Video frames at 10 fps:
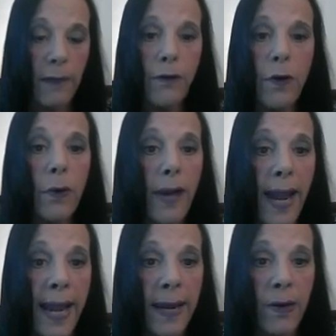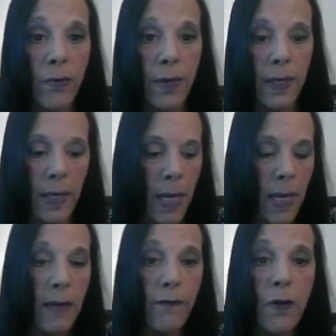if you are angry,
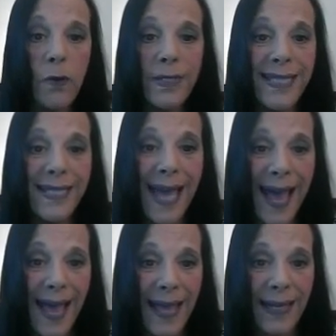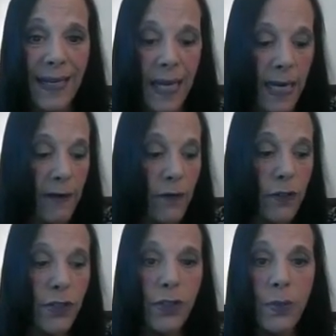if you are sad, if
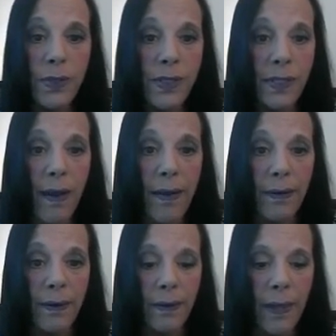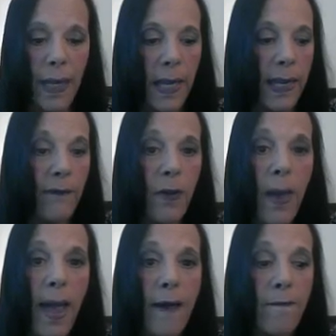you're suicidal, if you
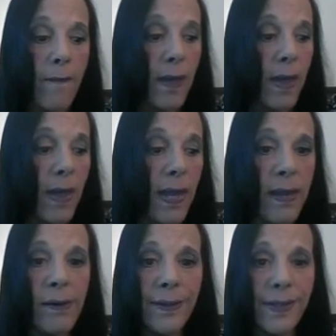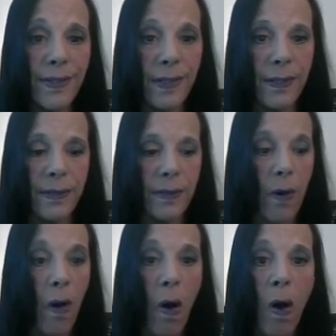have illnesses,
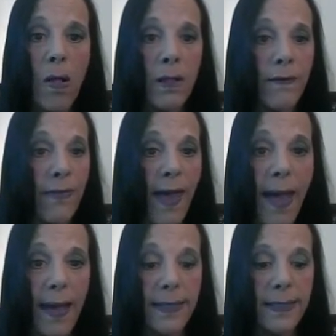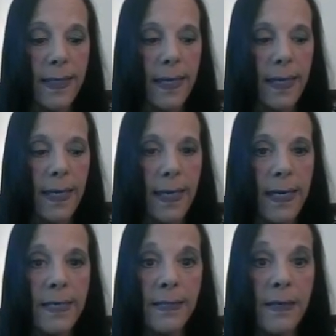all of that
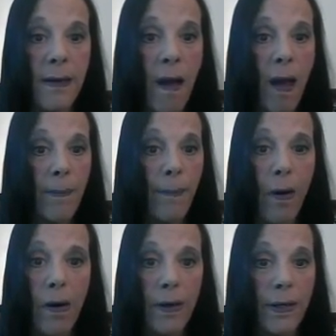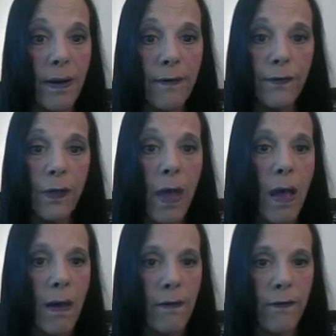is not part of
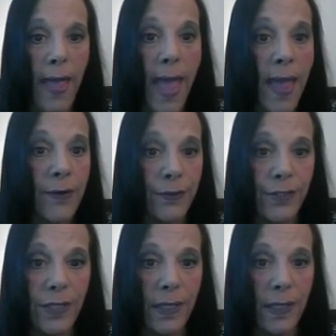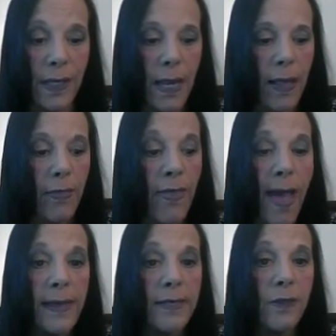love energy.
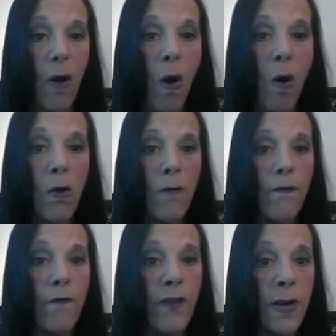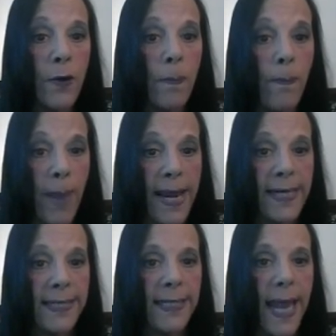That is all
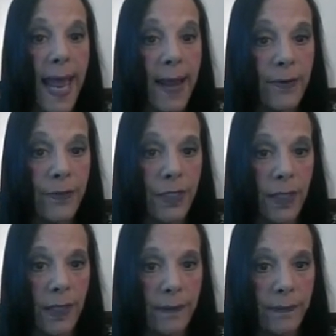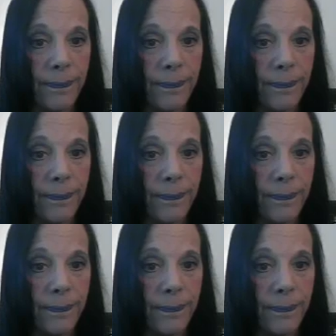fear-based energy.